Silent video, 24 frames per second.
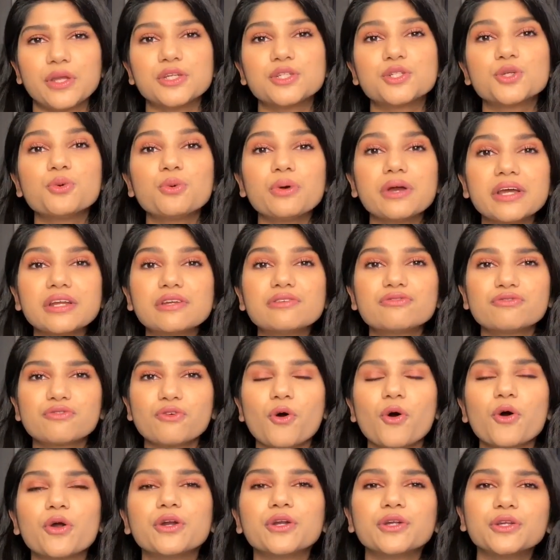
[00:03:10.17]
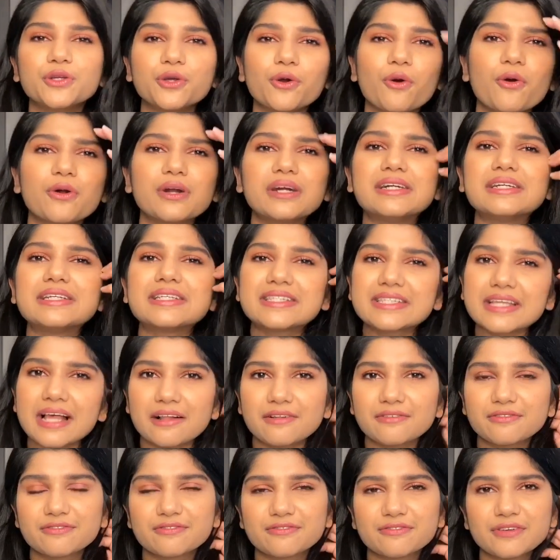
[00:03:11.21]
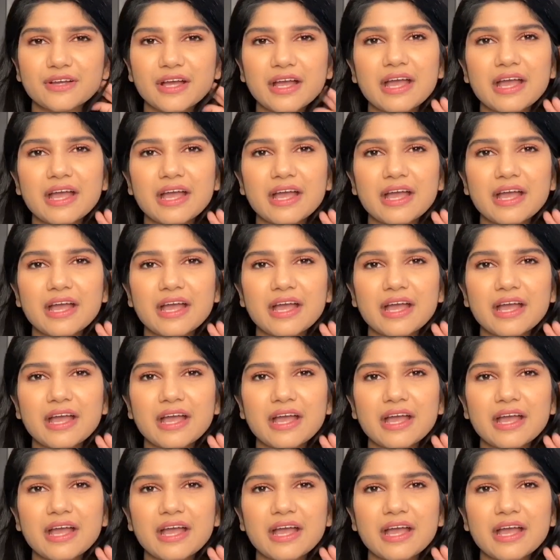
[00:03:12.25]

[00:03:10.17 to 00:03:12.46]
Do it for yourself.